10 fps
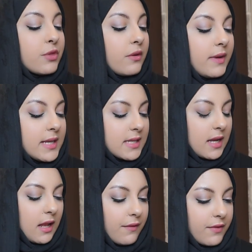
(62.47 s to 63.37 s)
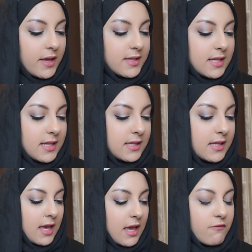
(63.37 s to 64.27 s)
The reason I love this is
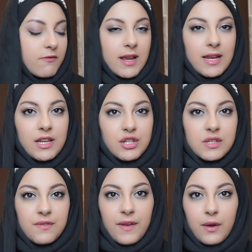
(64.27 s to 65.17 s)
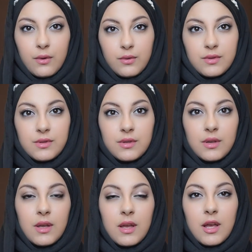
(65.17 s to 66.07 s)
it really just feels
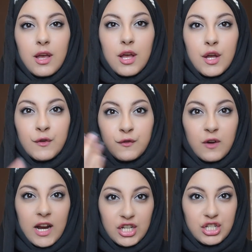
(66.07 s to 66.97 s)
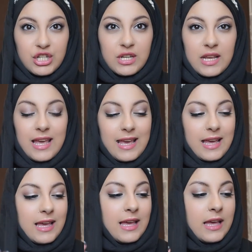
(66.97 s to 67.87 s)
fresh. It
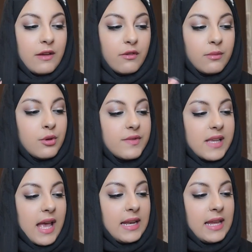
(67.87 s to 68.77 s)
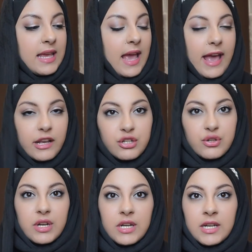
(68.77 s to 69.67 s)
removes any
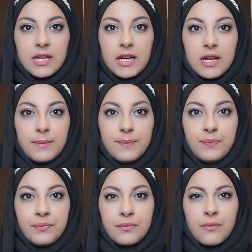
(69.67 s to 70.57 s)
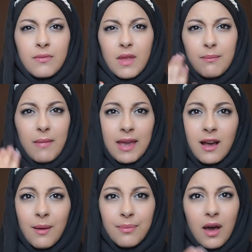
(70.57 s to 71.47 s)
extra
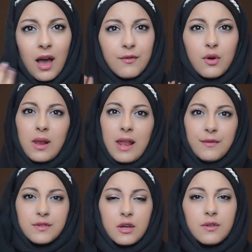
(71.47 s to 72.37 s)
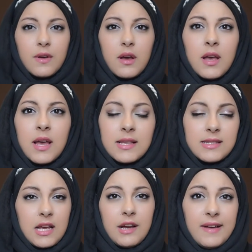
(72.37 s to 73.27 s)
makeup that I've got left over.
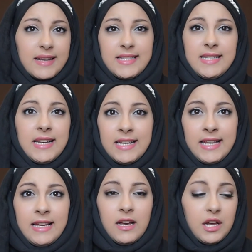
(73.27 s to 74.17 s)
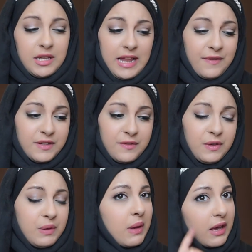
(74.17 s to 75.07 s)
Say I've accidentally left a
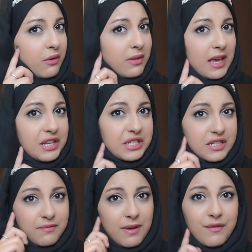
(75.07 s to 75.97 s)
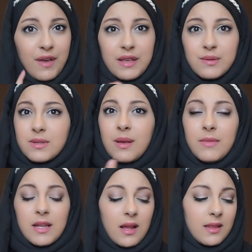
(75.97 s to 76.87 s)
few like on the edges of my face or
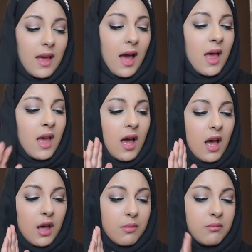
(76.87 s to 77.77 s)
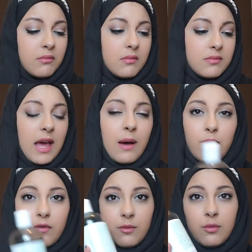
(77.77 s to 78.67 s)
something like that, that
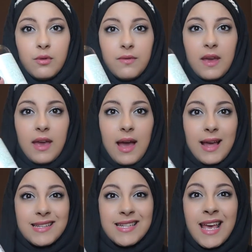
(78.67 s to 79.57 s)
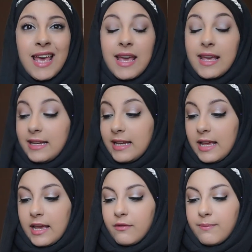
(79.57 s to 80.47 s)
will remove it, and
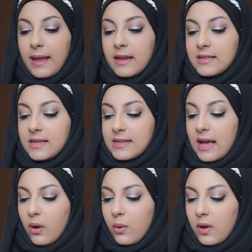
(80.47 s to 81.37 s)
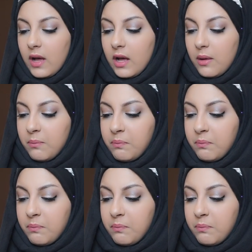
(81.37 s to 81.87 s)
it balances out I